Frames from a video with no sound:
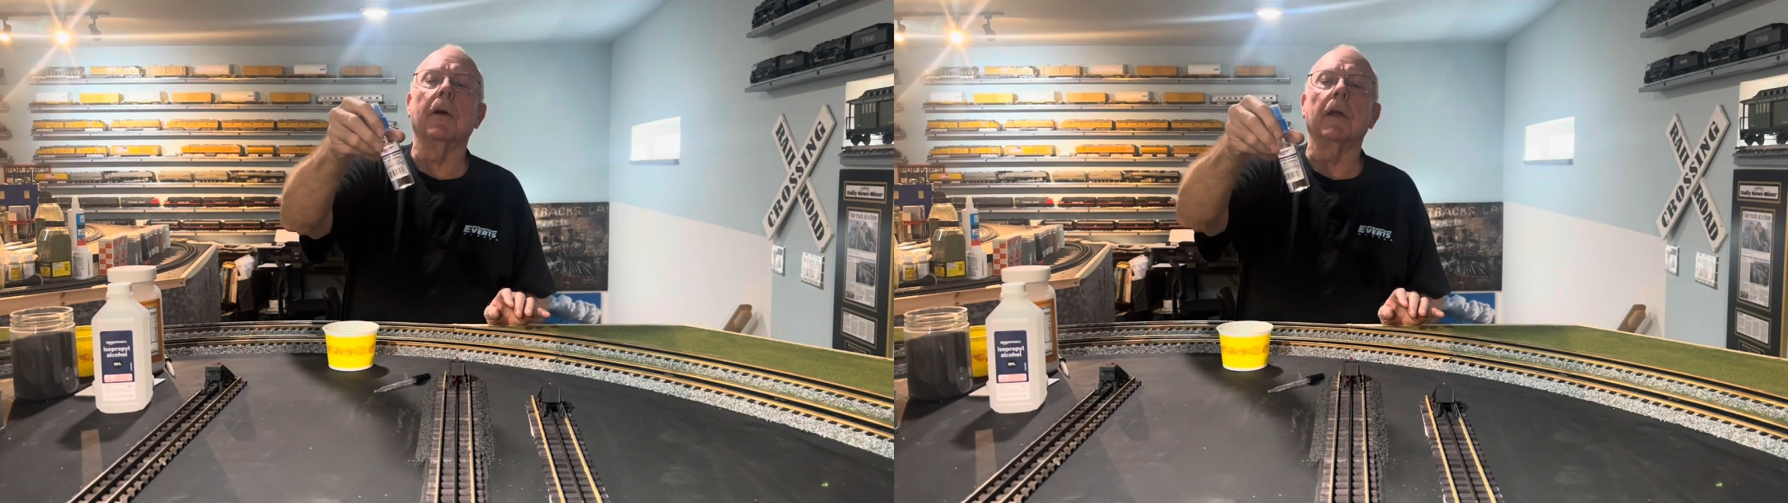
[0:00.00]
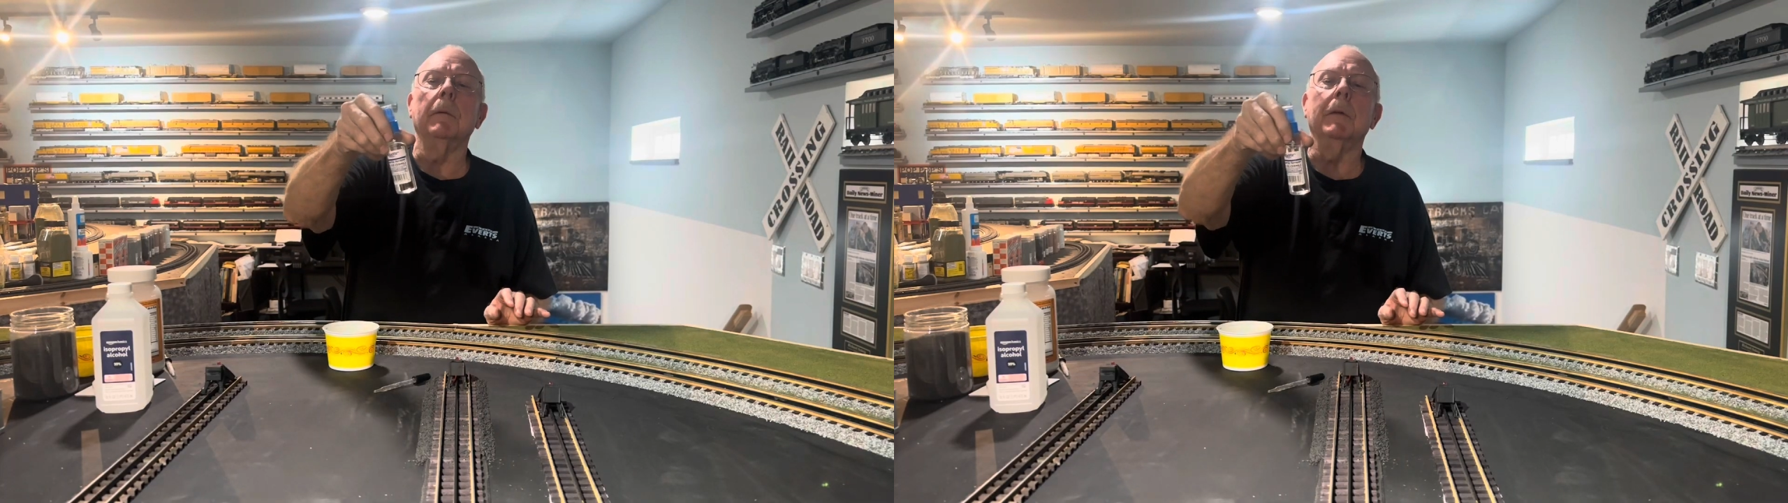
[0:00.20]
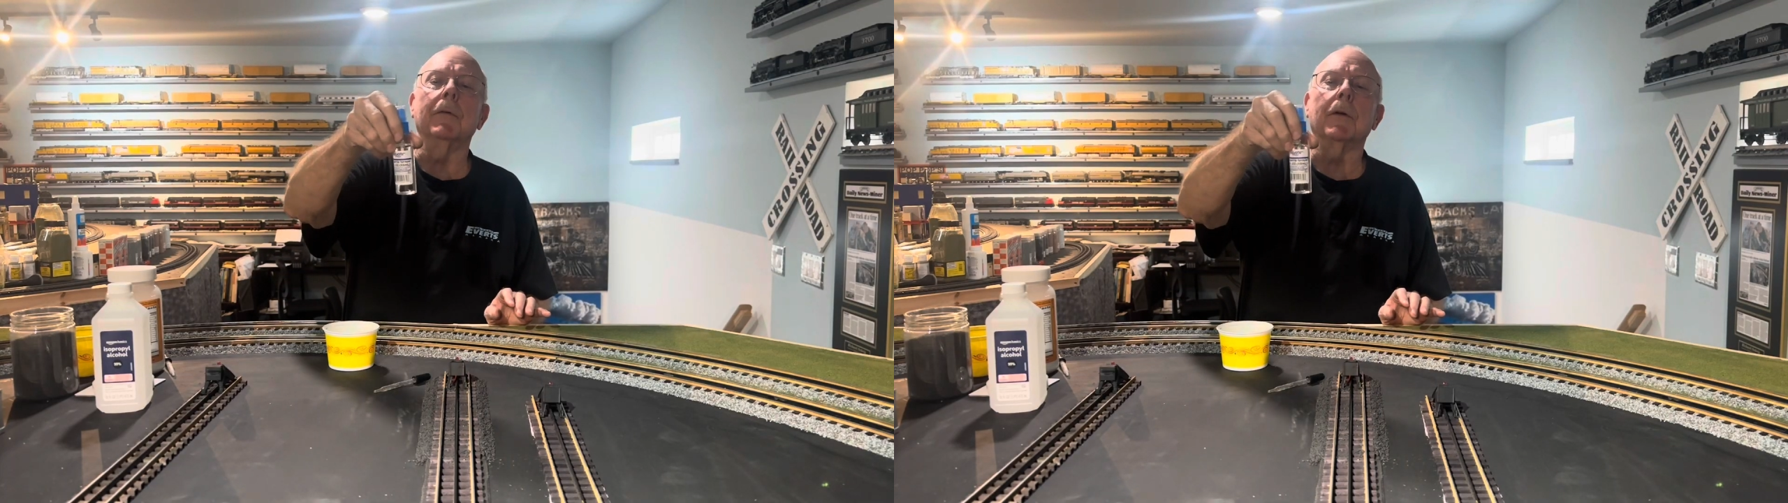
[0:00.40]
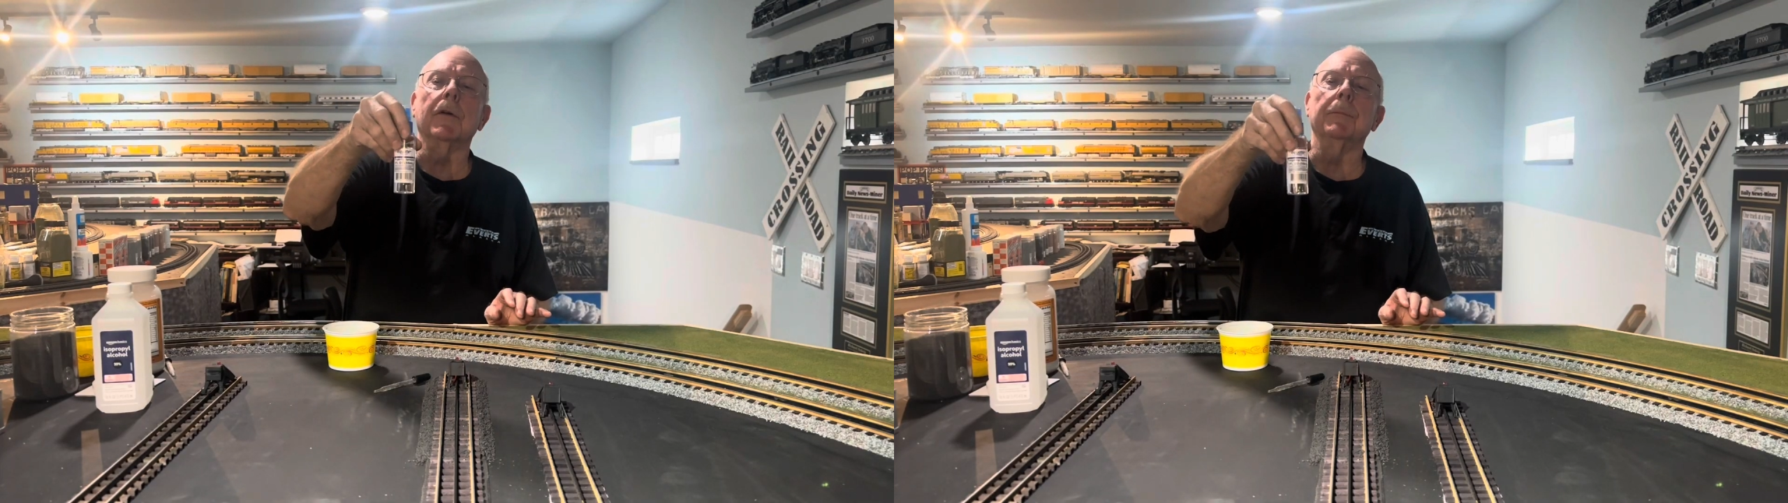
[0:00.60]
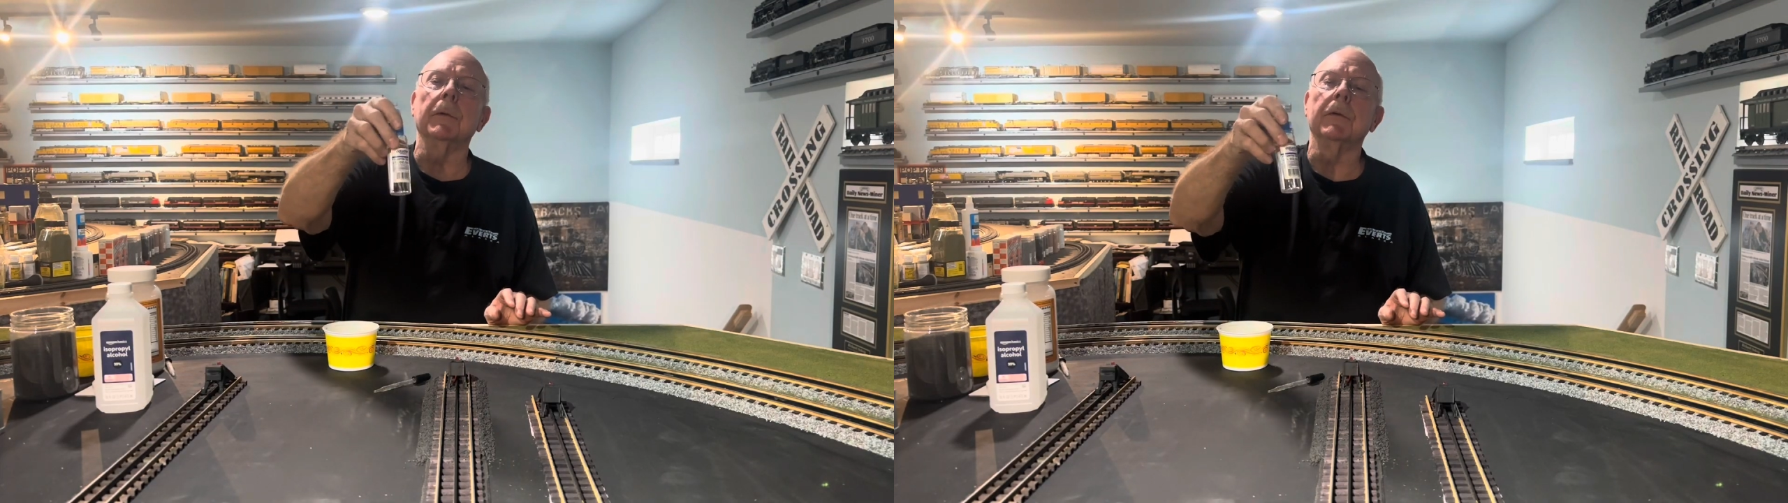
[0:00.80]
gave me for
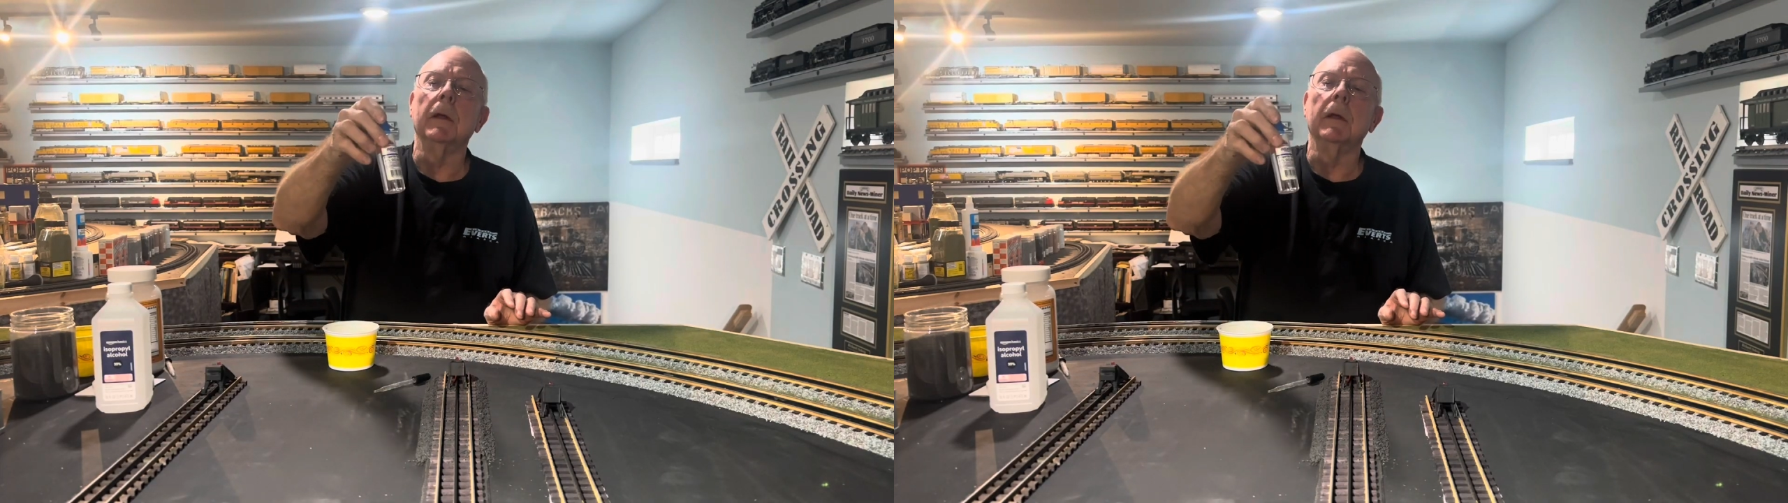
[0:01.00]
Christmas.